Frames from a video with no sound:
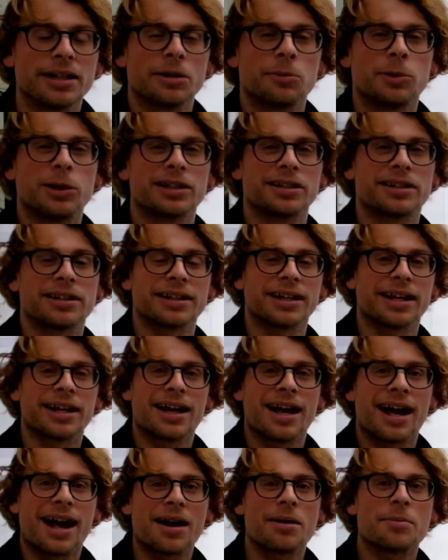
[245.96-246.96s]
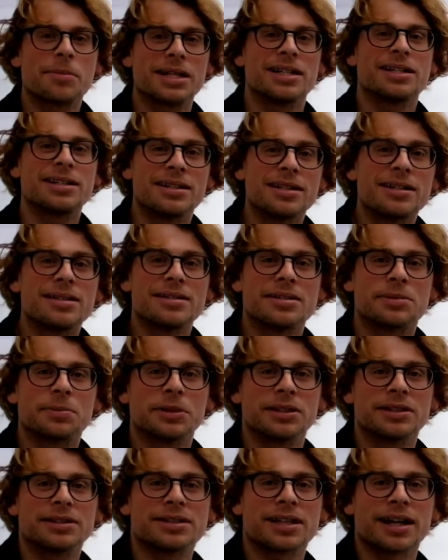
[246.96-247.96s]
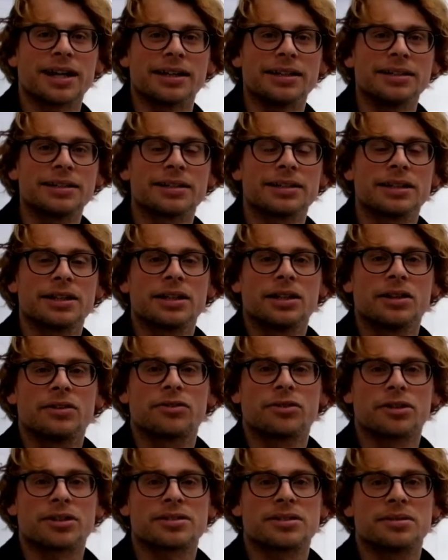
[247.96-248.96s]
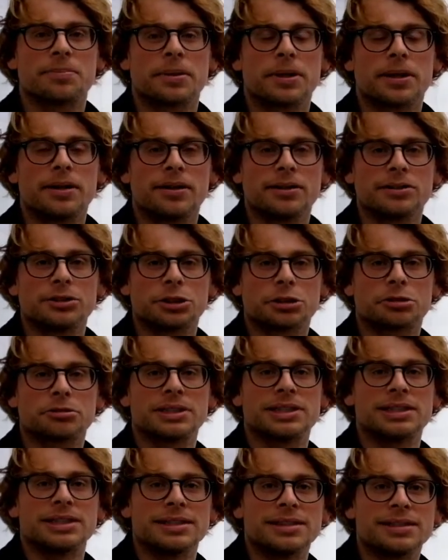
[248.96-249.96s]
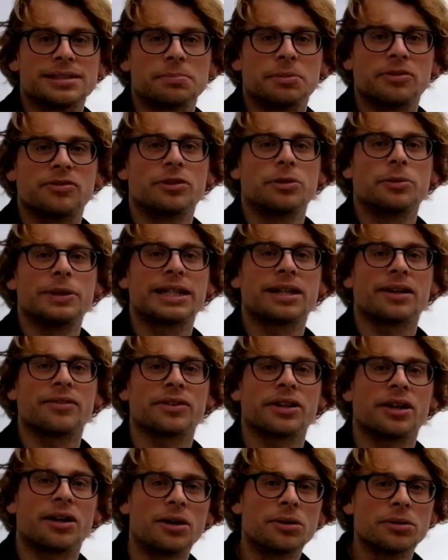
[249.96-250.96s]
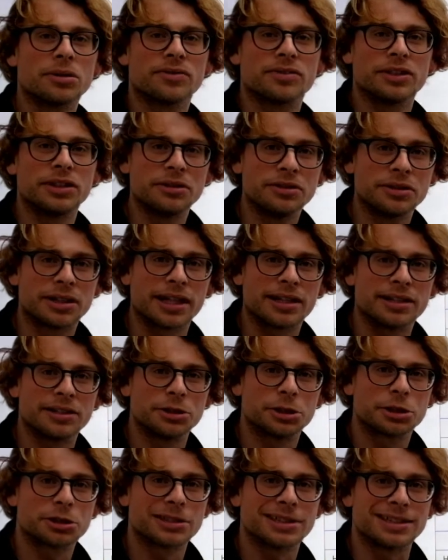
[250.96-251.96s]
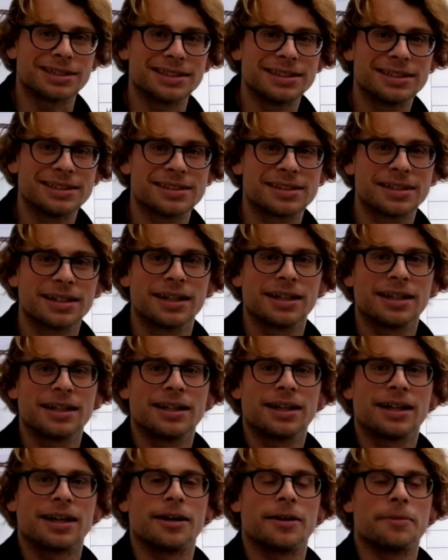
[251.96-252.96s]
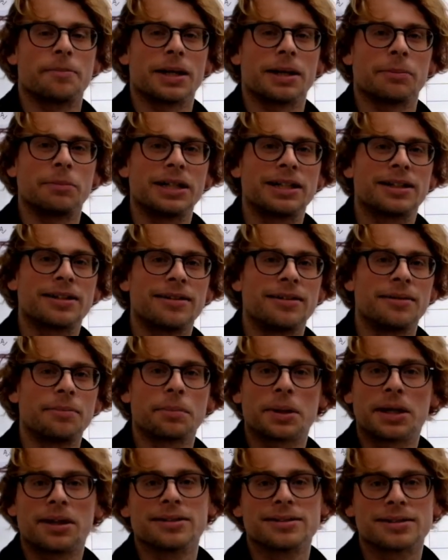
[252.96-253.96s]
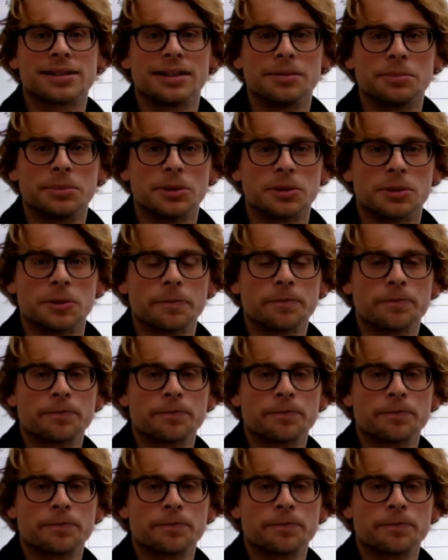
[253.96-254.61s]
we can think, how many years would it take for us to plant trees before we cover the whole of the UK in trees, and we can't plant any more.